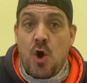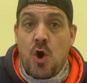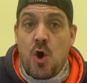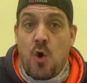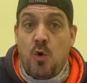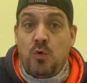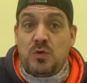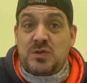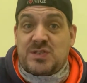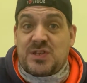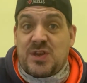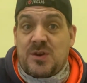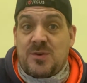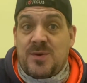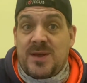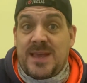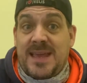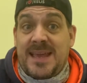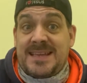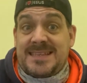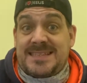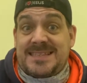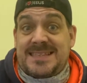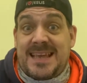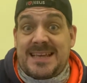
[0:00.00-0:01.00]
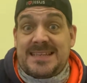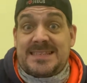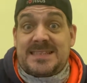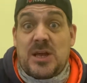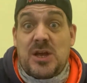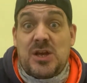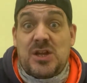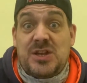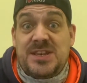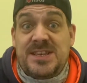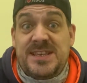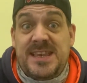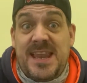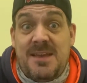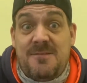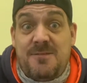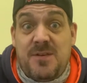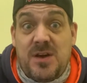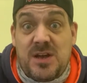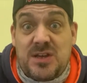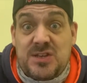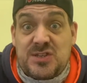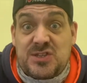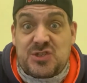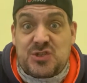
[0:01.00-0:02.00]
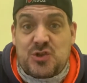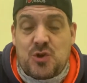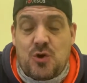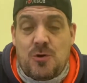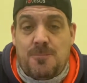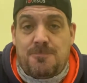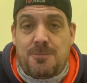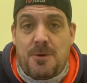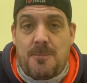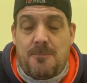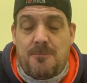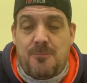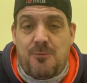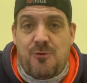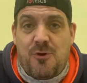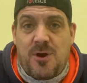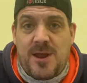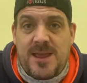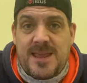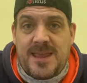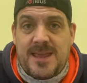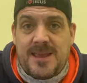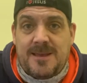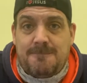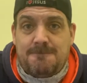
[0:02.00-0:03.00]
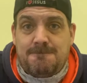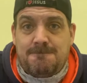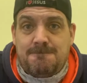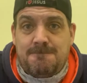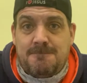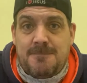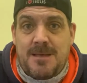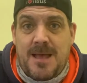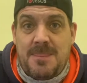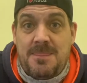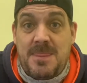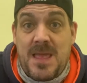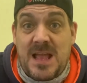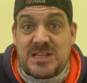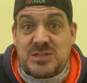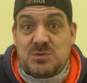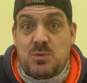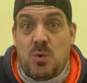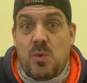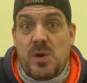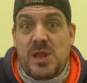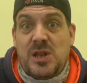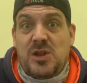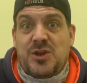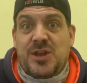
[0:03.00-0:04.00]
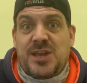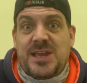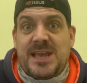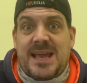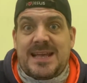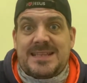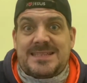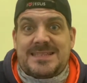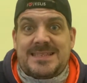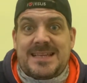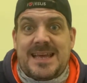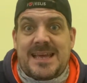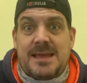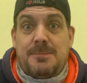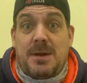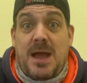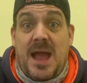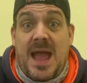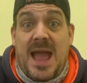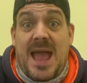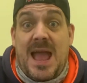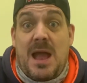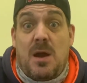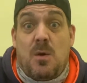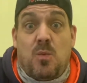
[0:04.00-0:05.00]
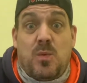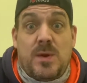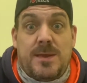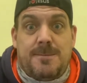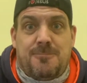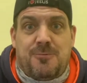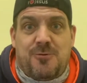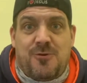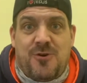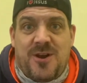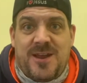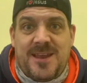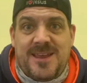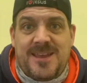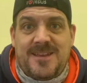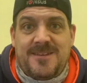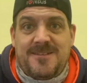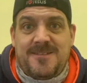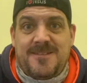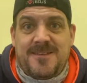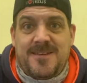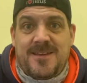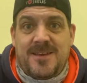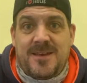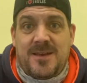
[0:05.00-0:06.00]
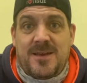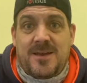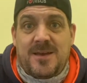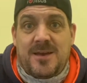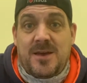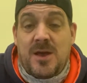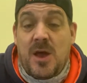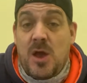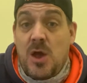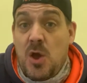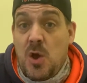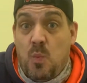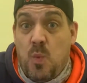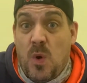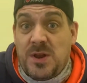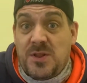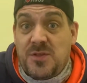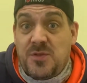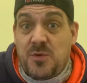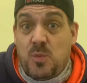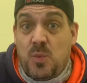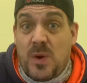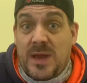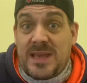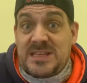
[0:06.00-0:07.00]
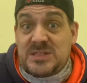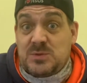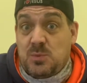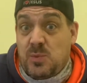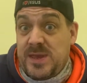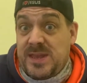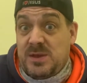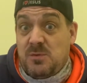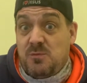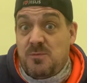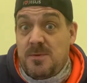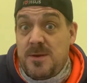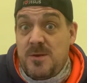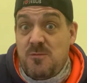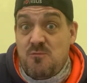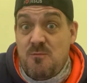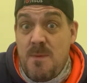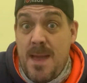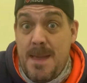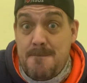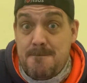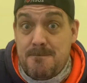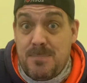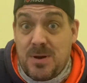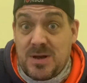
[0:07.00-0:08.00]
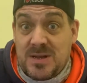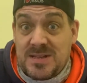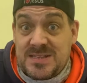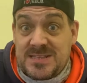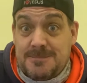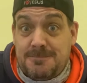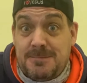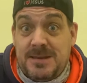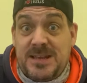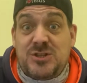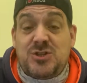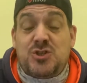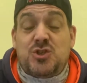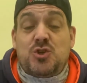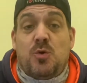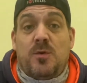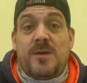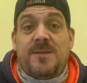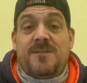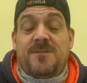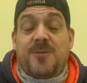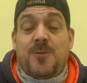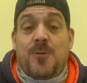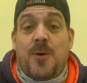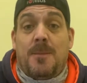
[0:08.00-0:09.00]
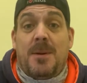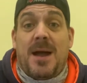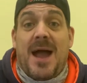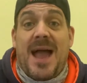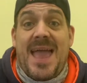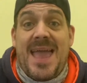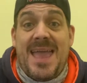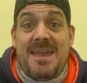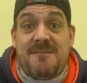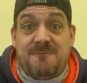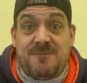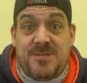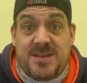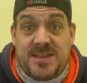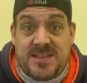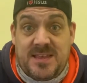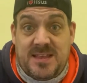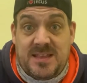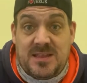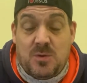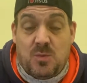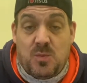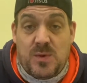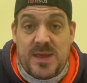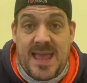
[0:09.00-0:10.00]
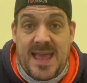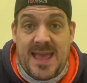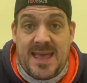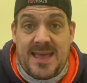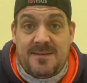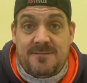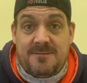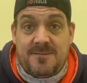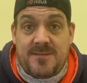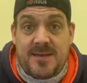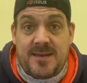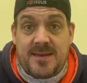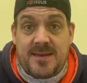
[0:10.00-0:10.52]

Also, it says, never stop praying. And that's what we're looking at today about how we pray. One of the ways we can remember to be joyful about everything that we have